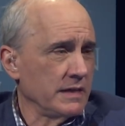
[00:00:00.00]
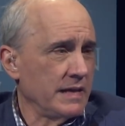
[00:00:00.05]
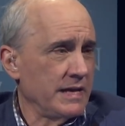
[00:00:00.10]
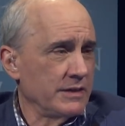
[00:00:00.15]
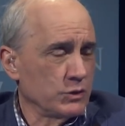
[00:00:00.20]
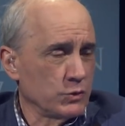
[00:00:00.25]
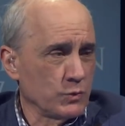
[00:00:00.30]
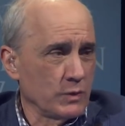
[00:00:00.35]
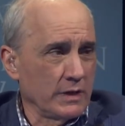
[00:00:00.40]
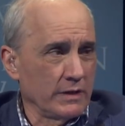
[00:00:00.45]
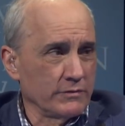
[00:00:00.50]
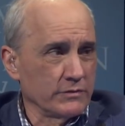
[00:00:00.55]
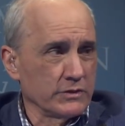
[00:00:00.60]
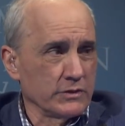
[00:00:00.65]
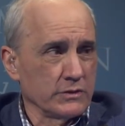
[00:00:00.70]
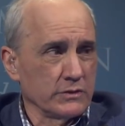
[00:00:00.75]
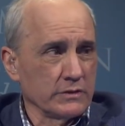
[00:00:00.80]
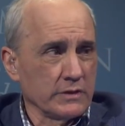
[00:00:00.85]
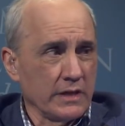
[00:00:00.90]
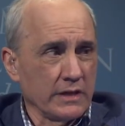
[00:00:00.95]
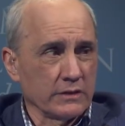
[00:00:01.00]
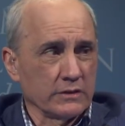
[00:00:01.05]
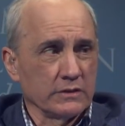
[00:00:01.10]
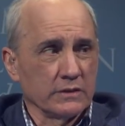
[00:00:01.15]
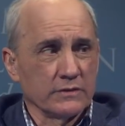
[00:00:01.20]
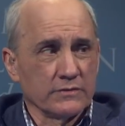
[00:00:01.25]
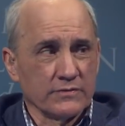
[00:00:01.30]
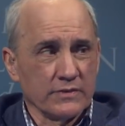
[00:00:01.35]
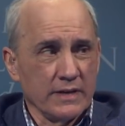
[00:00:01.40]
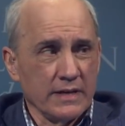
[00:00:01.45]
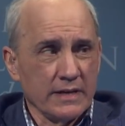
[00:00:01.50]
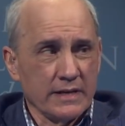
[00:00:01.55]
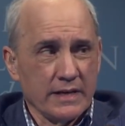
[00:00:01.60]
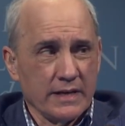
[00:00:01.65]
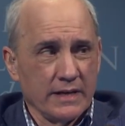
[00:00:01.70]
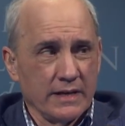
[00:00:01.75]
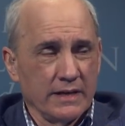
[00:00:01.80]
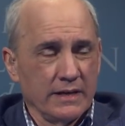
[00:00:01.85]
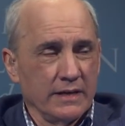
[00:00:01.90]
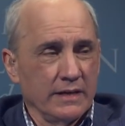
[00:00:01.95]
at 12 noon on Good Friday.
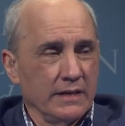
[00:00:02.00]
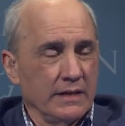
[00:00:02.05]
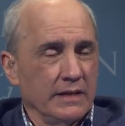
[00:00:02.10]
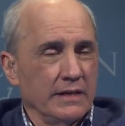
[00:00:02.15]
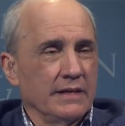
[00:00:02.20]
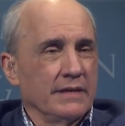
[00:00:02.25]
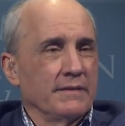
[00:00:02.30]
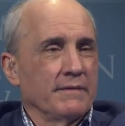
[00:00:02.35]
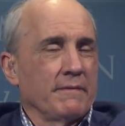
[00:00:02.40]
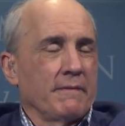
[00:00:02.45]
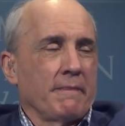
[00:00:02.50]
Or the